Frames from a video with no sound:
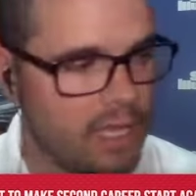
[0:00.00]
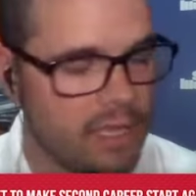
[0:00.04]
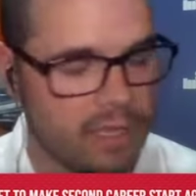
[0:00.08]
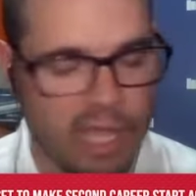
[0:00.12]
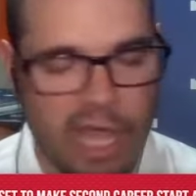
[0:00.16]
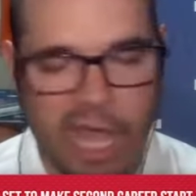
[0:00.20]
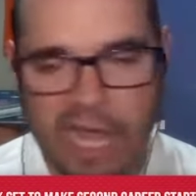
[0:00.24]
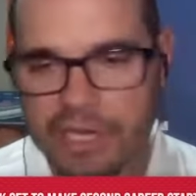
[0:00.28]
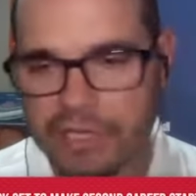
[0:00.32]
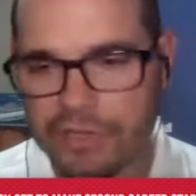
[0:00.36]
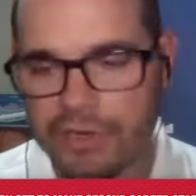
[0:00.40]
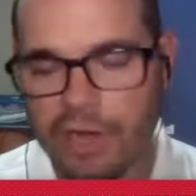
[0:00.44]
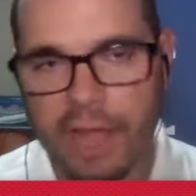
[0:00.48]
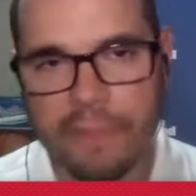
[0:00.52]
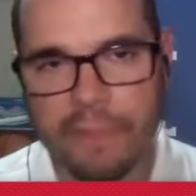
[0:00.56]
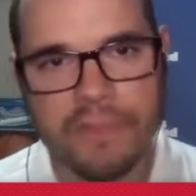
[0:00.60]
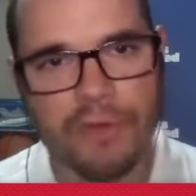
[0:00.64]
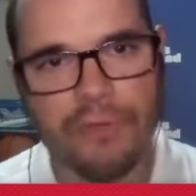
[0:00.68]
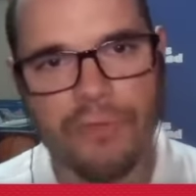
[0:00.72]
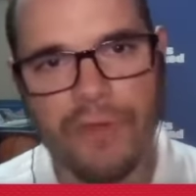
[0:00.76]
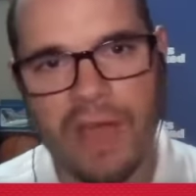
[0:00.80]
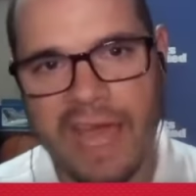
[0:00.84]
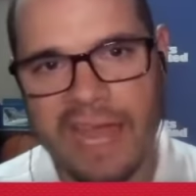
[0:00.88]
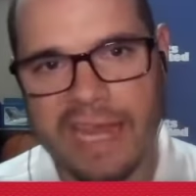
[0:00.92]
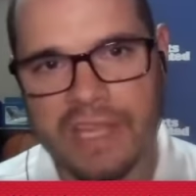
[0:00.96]
Lock dropped
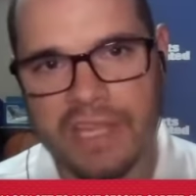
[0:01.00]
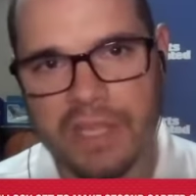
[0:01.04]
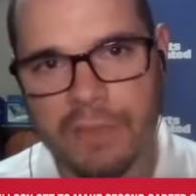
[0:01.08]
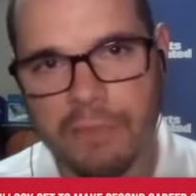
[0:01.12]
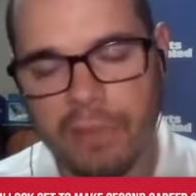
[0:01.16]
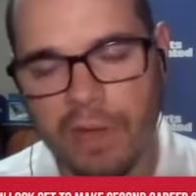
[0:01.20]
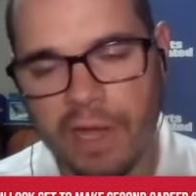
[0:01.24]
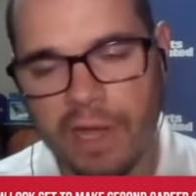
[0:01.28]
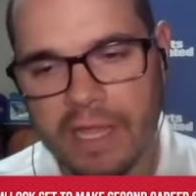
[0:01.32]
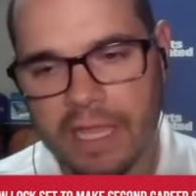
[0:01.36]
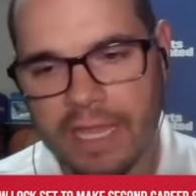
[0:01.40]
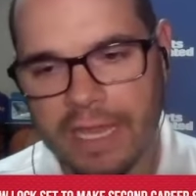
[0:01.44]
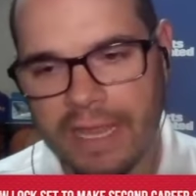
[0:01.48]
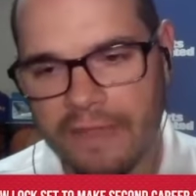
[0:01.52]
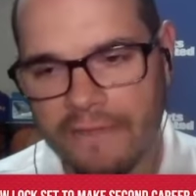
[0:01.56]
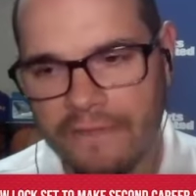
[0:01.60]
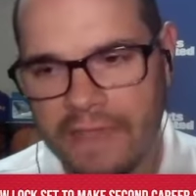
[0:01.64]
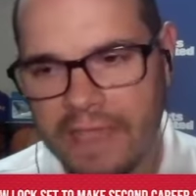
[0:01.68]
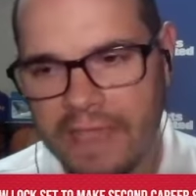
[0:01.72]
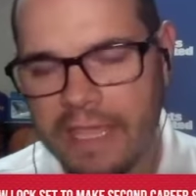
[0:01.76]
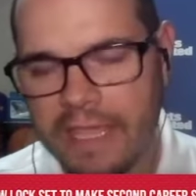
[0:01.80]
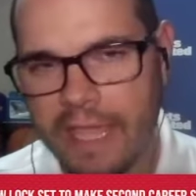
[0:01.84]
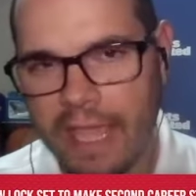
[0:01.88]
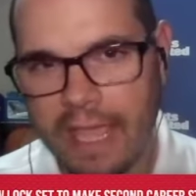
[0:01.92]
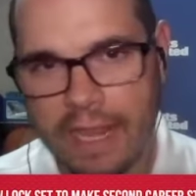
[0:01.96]
it right in the bucket. If
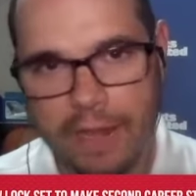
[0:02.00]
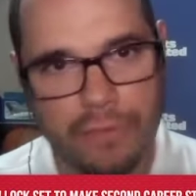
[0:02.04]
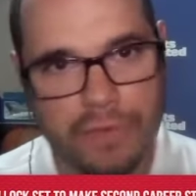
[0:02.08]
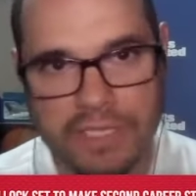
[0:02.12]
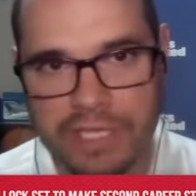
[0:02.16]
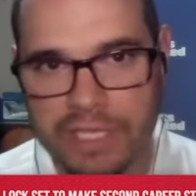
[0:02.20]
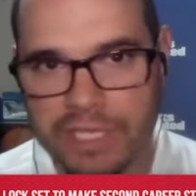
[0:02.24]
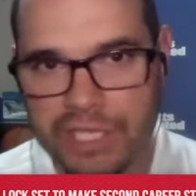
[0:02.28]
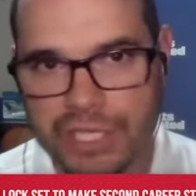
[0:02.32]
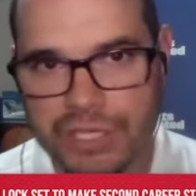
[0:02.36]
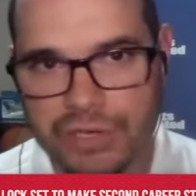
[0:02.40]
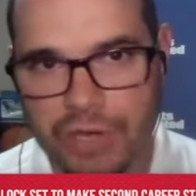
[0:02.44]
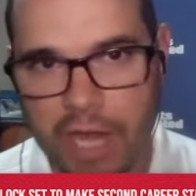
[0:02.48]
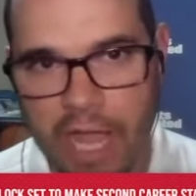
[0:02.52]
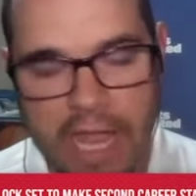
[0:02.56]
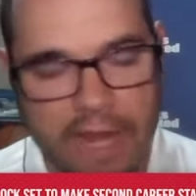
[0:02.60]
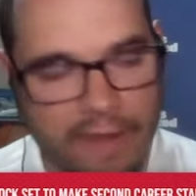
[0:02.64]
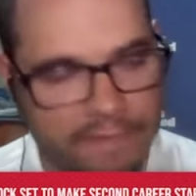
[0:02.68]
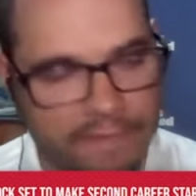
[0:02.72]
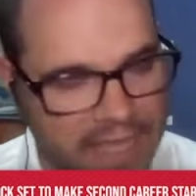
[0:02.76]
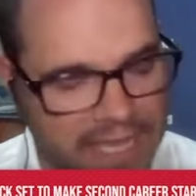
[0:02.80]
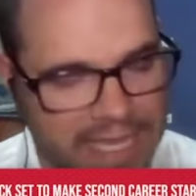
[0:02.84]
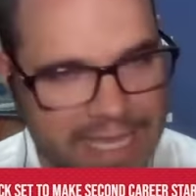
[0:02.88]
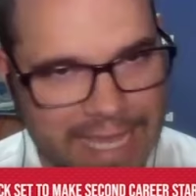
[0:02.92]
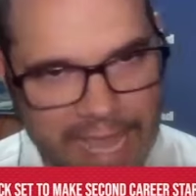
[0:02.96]
he and it was in stride.
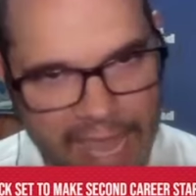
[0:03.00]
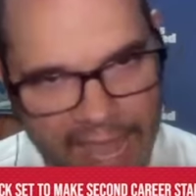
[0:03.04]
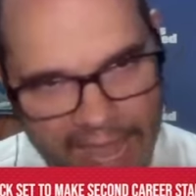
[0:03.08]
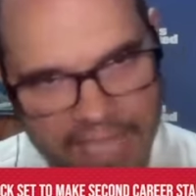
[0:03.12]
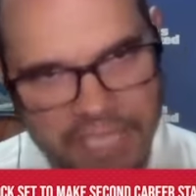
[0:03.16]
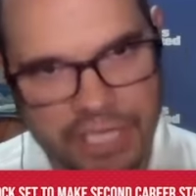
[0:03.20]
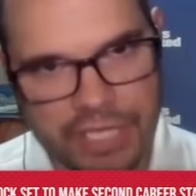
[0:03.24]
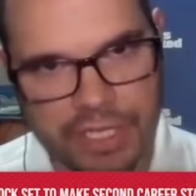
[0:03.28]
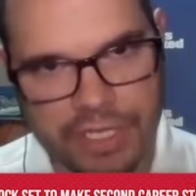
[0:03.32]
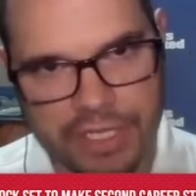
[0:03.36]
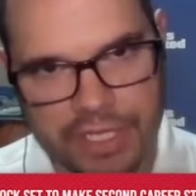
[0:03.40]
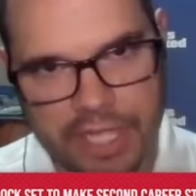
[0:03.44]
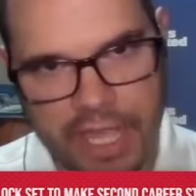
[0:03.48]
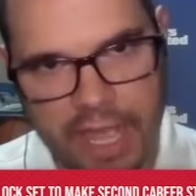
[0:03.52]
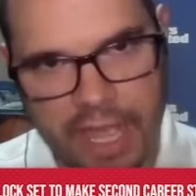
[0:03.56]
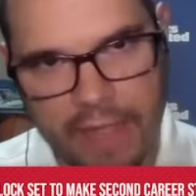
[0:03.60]
If he catches yeah.